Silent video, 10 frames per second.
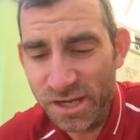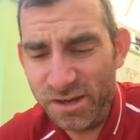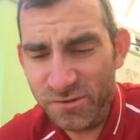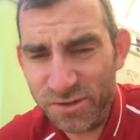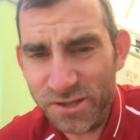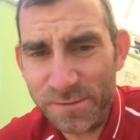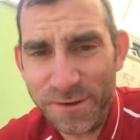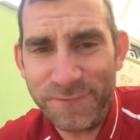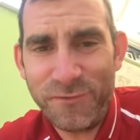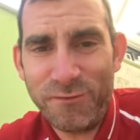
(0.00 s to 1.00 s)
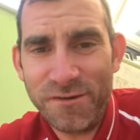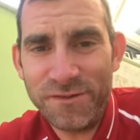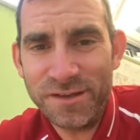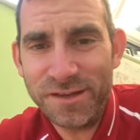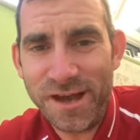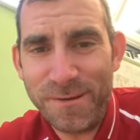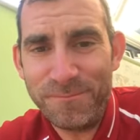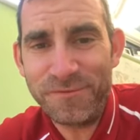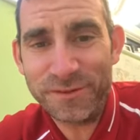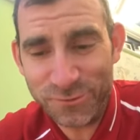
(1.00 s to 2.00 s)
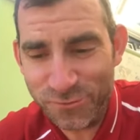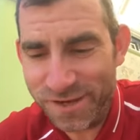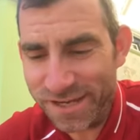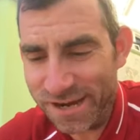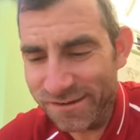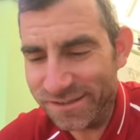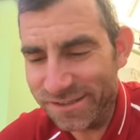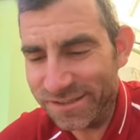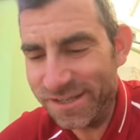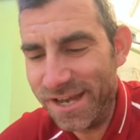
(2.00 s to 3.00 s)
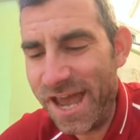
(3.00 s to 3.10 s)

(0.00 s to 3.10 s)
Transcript: And also about four other Victorian characters.